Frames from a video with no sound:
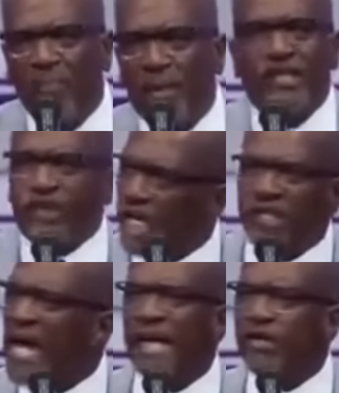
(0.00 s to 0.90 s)
but she's
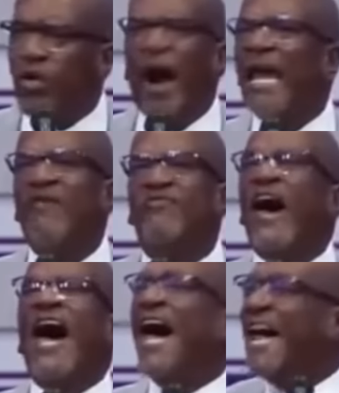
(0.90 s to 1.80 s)
not
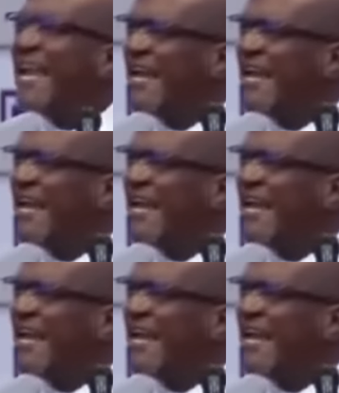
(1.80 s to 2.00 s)
qualified?